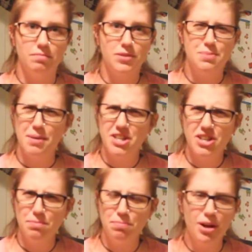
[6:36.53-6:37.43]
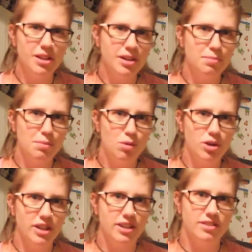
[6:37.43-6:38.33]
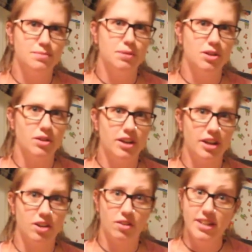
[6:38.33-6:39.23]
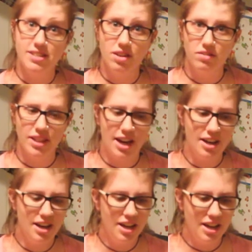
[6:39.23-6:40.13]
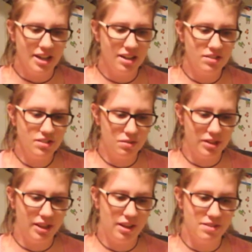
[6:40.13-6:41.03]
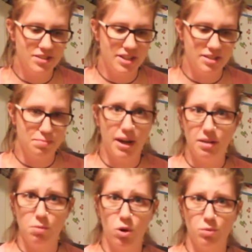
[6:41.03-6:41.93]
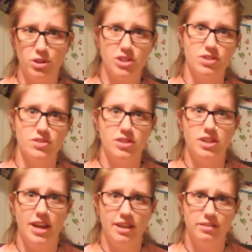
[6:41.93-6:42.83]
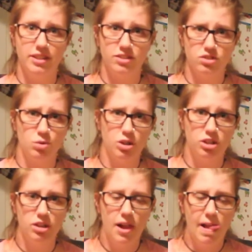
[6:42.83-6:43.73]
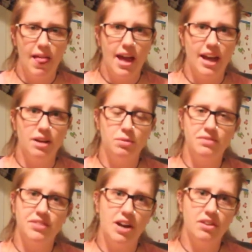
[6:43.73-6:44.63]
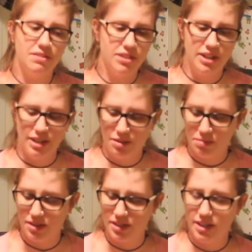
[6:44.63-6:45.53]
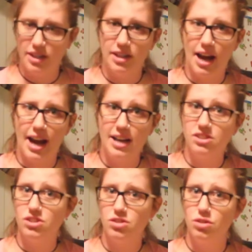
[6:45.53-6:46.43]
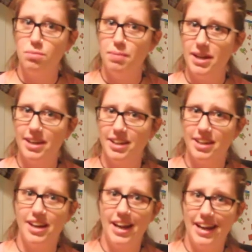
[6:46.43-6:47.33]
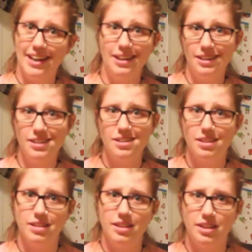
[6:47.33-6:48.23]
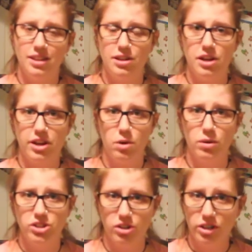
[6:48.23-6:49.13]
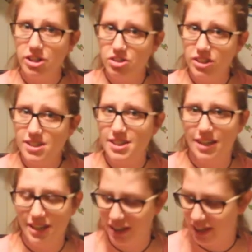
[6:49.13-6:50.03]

spaceship a little bit more. He's been going kind of crazy over that. He also really loves his Mighty Mort, which is the alien squirrel. And we've now given him the Astro Bacon and the Koha jerky treats, and he